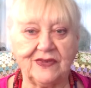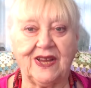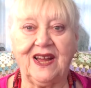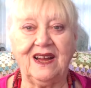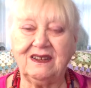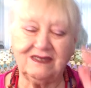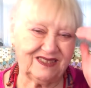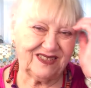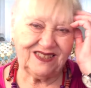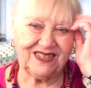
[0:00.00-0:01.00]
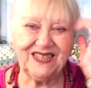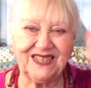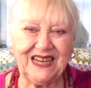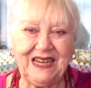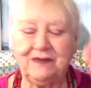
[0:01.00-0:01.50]
I can't
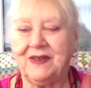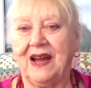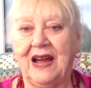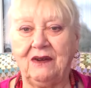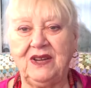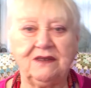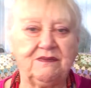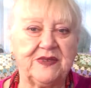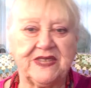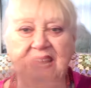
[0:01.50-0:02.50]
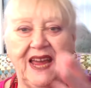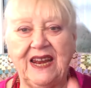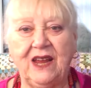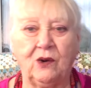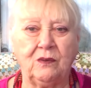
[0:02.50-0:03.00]
conceive that, how you
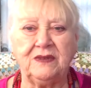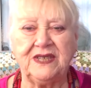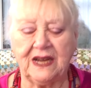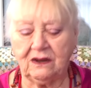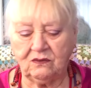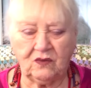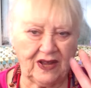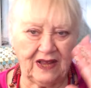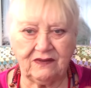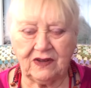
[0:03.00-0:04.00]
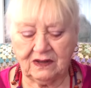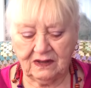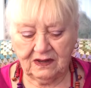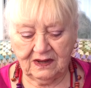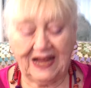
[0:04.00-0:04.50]
scale it up, down, whatever.
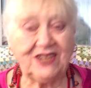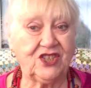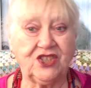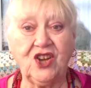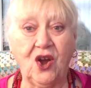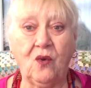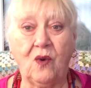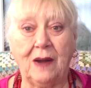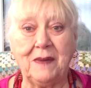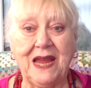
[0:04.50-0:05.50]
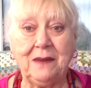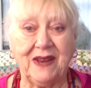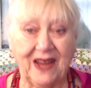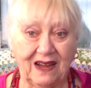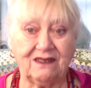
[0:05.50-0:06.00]
I just know what I'm
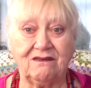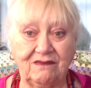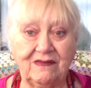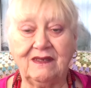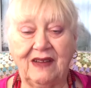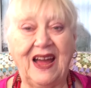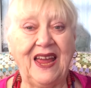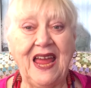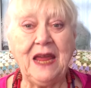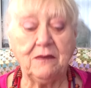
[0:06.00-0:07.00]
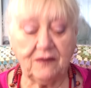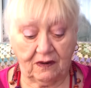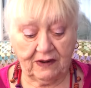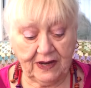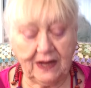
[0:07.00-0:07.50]
aiming at and I aim
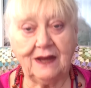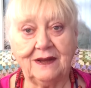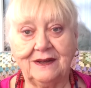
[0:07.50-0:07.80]
for it, yeah.